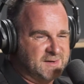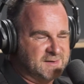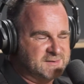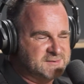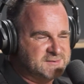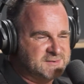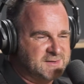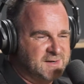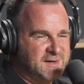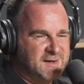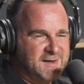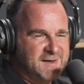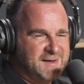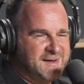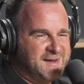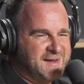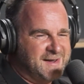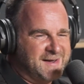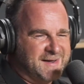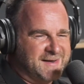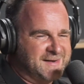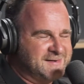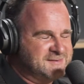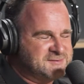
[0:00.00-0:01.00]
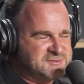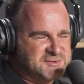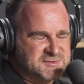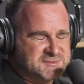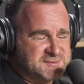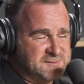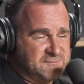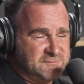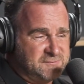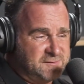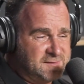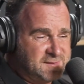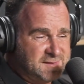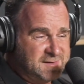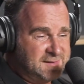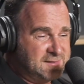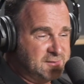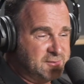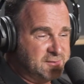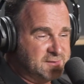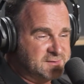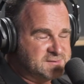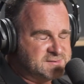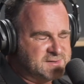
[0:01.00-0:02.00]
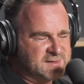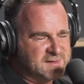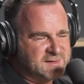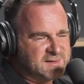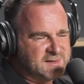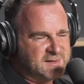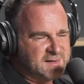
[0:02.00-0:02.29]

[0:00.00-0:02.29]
That's cool, man. He's just a fucking lunatic.